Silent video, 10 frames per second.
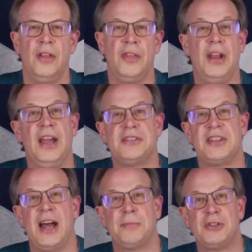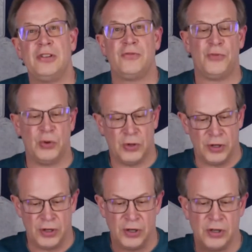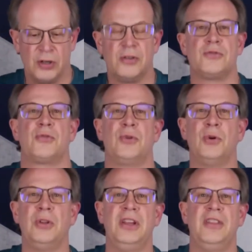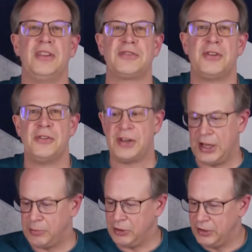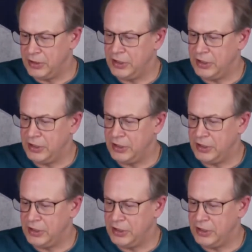The next option for controlling this turntable